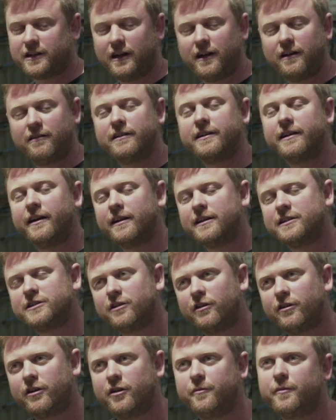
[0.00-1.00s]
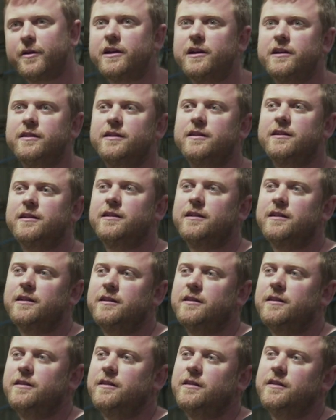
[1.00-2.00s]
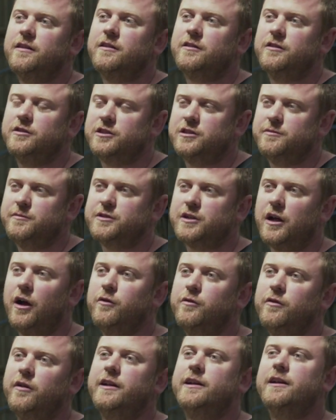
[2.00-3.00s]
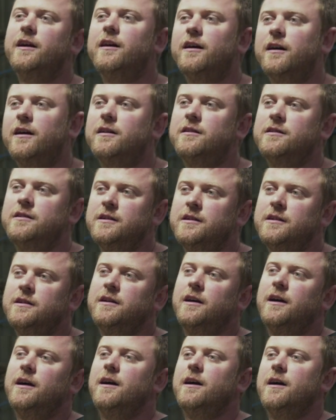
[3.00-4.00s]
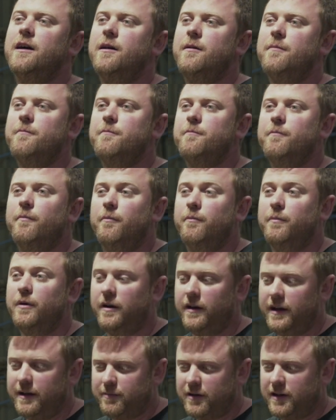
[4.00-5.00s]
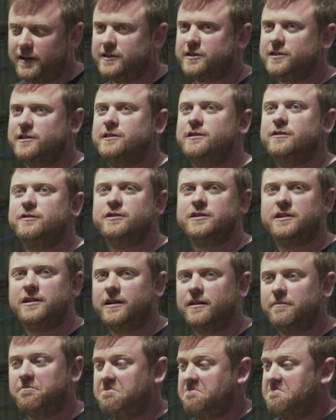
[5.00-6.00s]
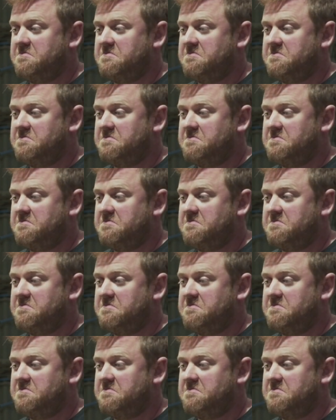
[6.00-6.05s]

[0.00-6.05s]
car again. It's not going to be the customer's only car, but he plans to use it.